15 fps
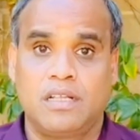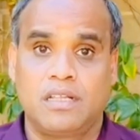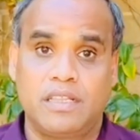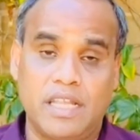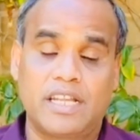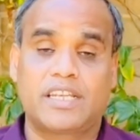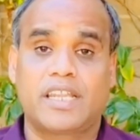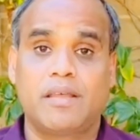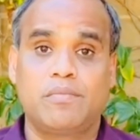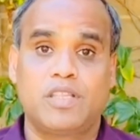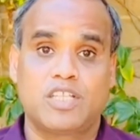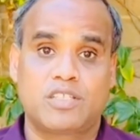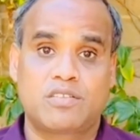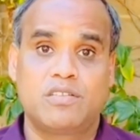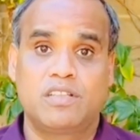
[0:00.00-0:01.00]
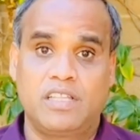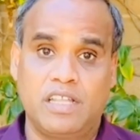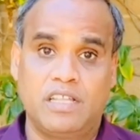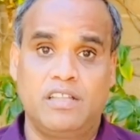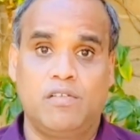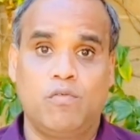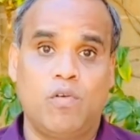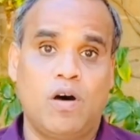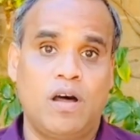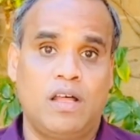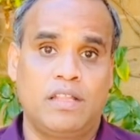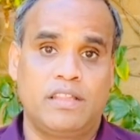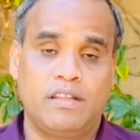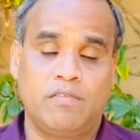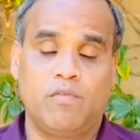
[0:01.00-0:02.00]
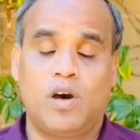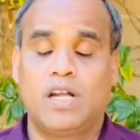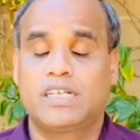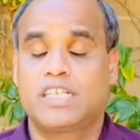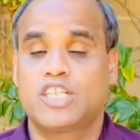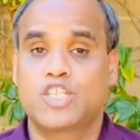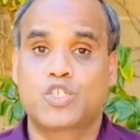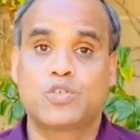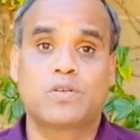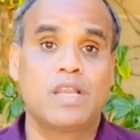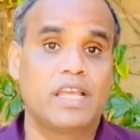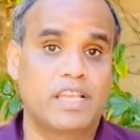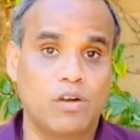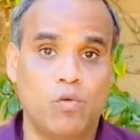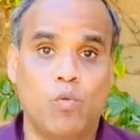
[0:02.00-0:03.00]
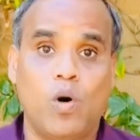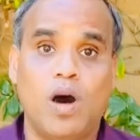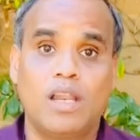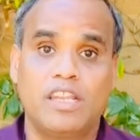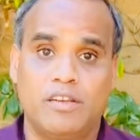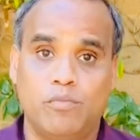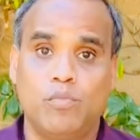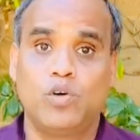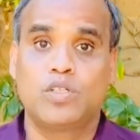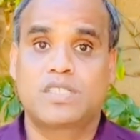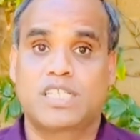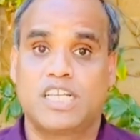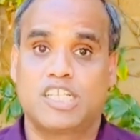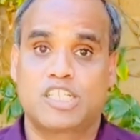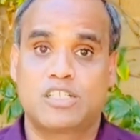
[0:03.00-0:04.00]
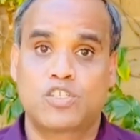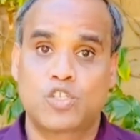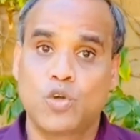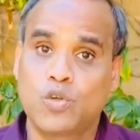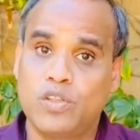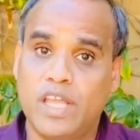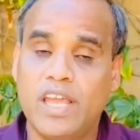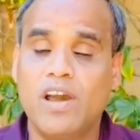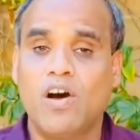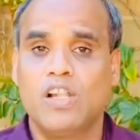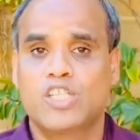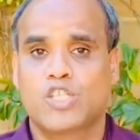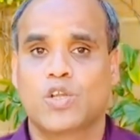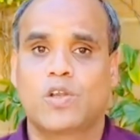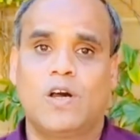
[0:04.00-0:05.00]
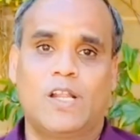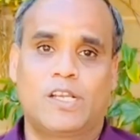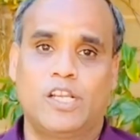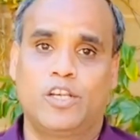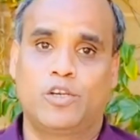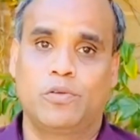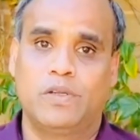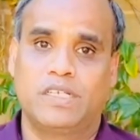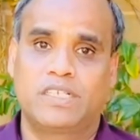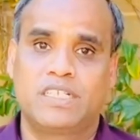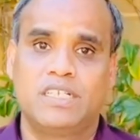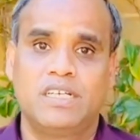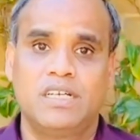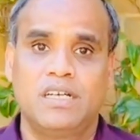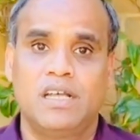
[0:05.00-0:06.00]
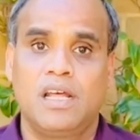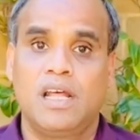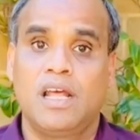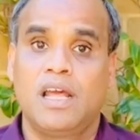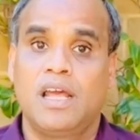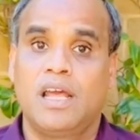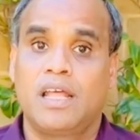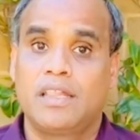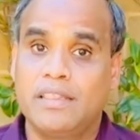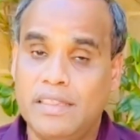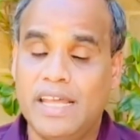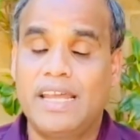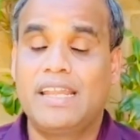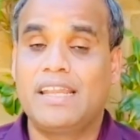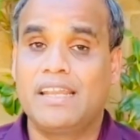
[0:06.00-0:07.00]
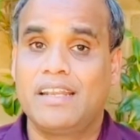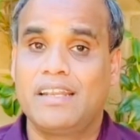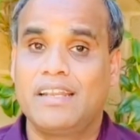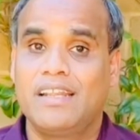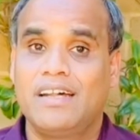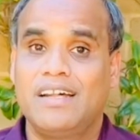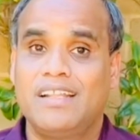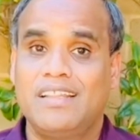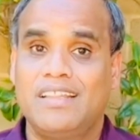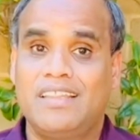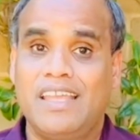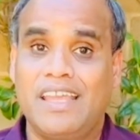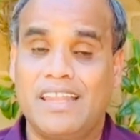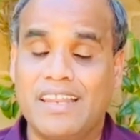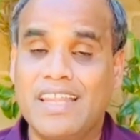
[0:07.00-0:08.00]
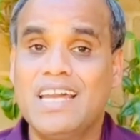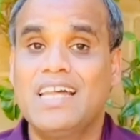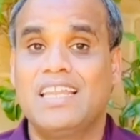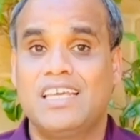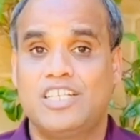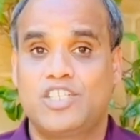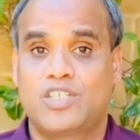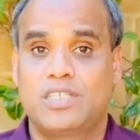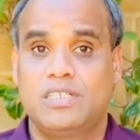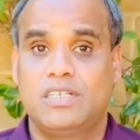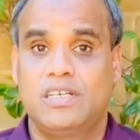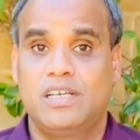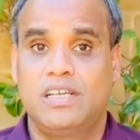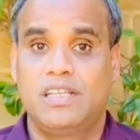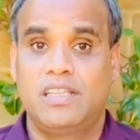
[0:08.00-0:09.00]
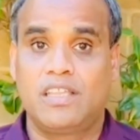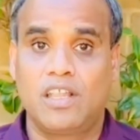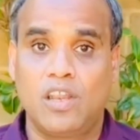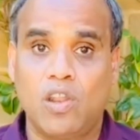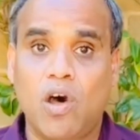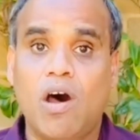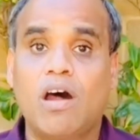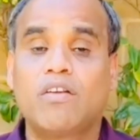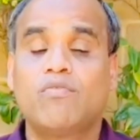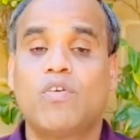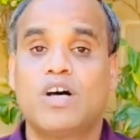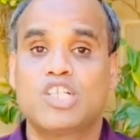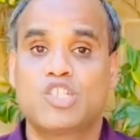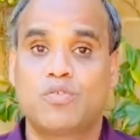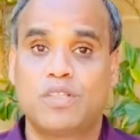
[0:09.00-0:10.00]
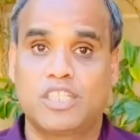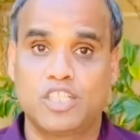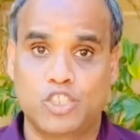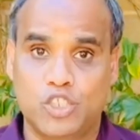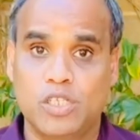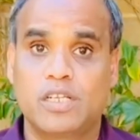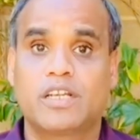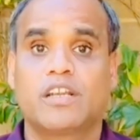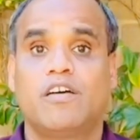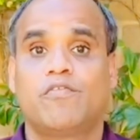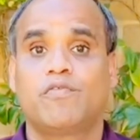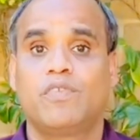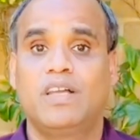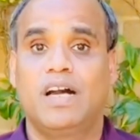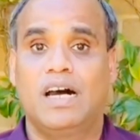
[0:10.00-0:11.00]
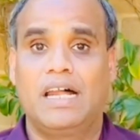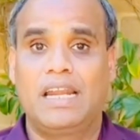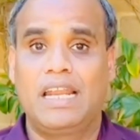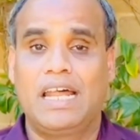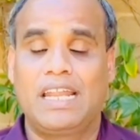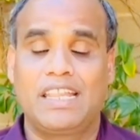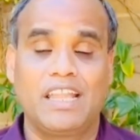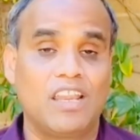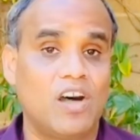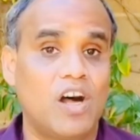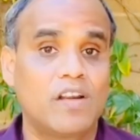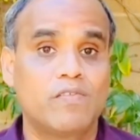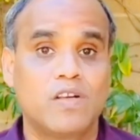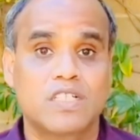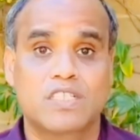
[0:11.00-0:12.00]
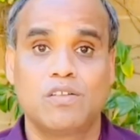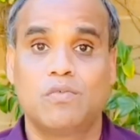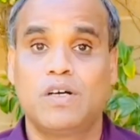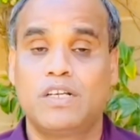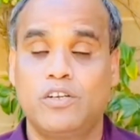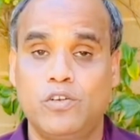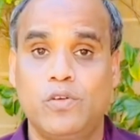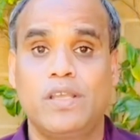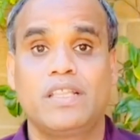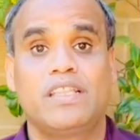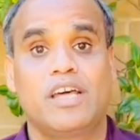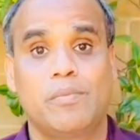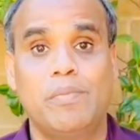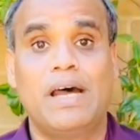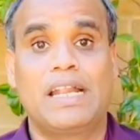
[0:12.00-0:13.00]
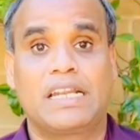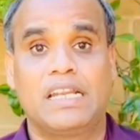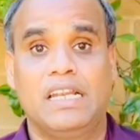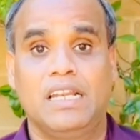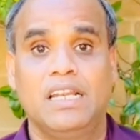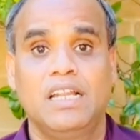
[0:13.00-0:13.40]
That time the water stood like a wall in both sides, so they also got into it. Then they realized the Lord was with the children of God, and the Lord was the one doing their battle.